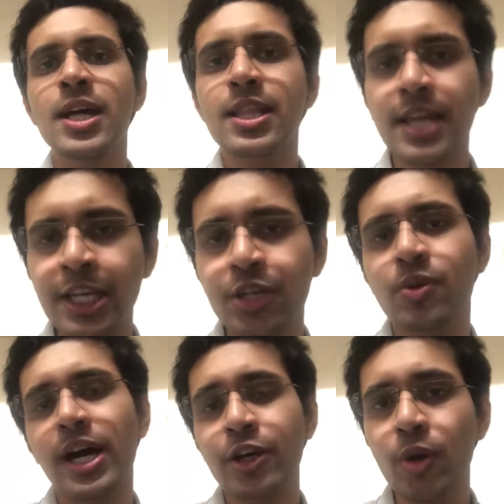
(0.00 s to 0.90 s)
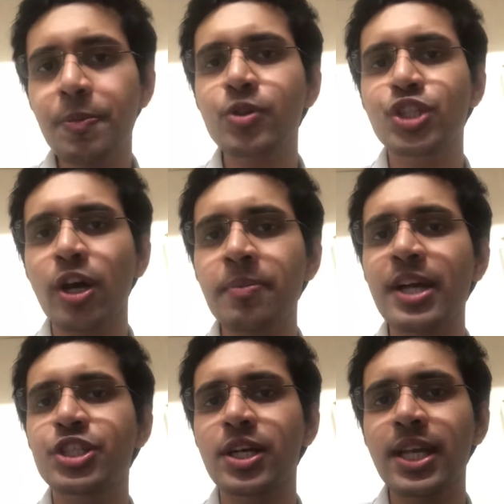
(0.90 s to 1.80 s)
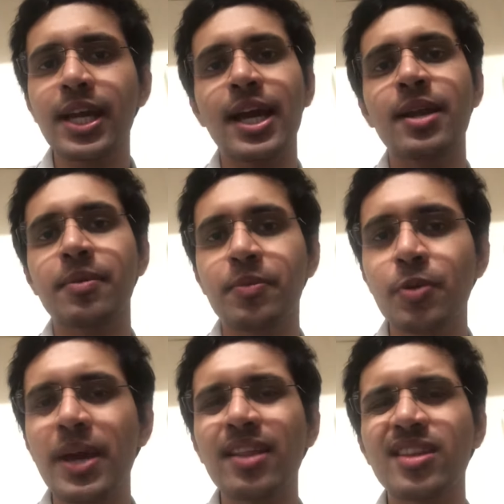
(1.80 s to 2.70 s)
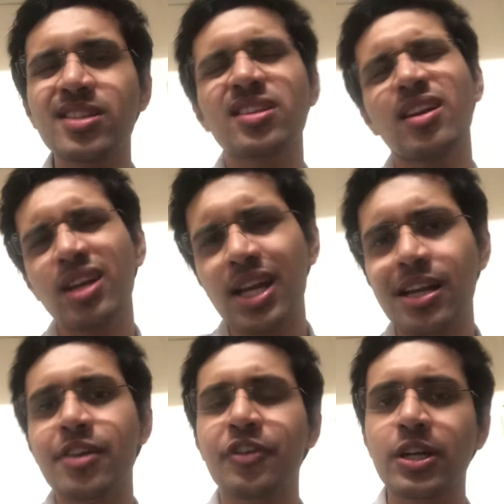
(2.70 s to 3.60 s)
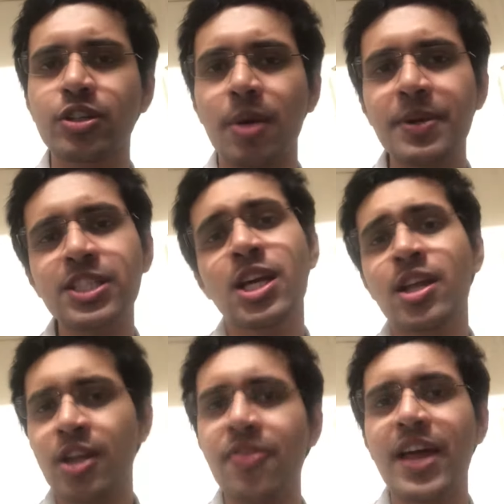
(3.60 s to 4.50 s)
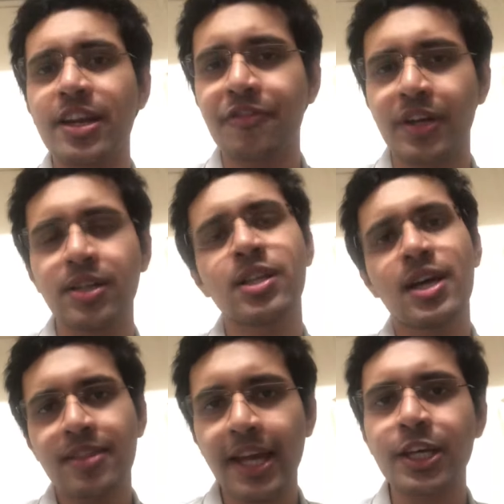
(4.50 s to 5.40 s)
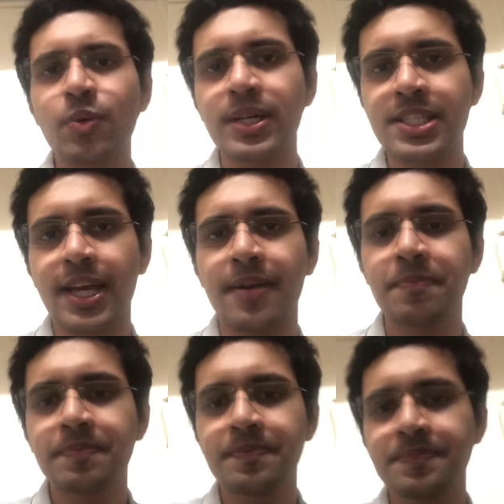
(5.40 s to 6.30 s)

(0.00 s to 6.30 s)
Thank you. I hope you join my journey and to make these little difficult topics not that difficult. Thank you once again.